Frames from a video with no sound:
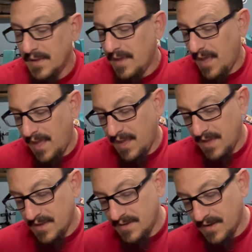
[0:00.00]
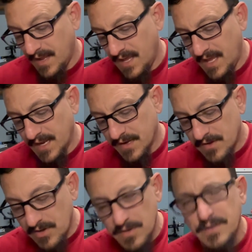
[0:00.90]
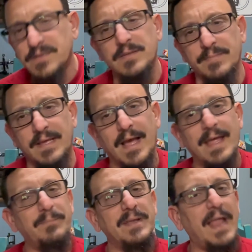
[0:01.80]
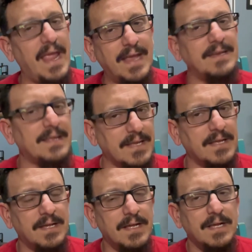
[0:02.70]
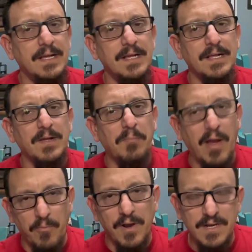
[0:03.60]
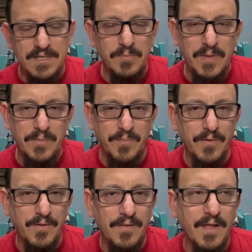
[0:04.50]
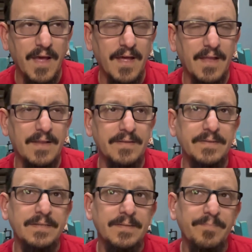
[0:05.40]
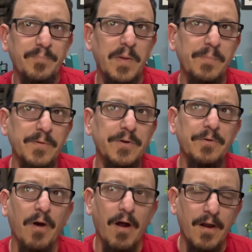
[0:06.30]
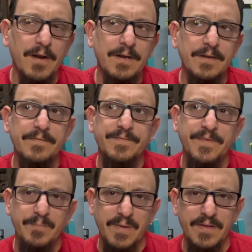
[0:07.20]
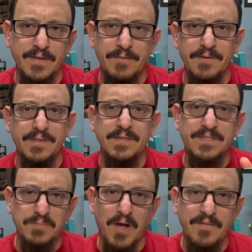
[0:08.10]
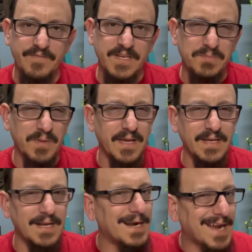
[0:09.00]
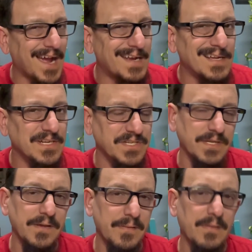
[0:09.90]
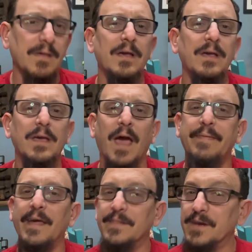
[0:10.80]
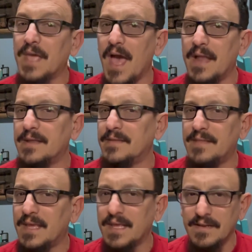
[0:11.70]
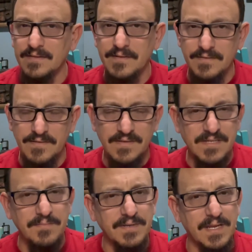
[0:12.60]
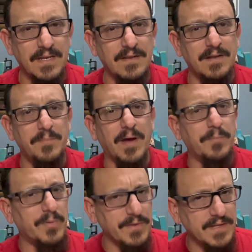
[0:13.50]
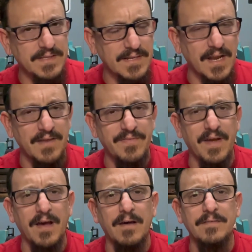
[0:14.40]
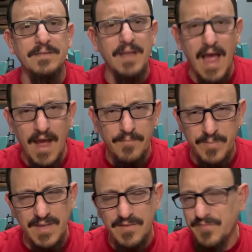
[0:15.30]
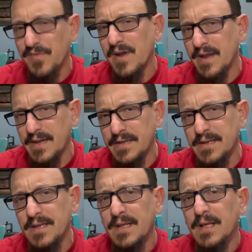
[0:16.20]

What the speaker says: And it occurred to me, I've been handing my work to people, and people who aren't familiar with a small fixed blade and a Kydex sheath, and they look at it and they get a little intimidated about pulling the knife out and being afraid.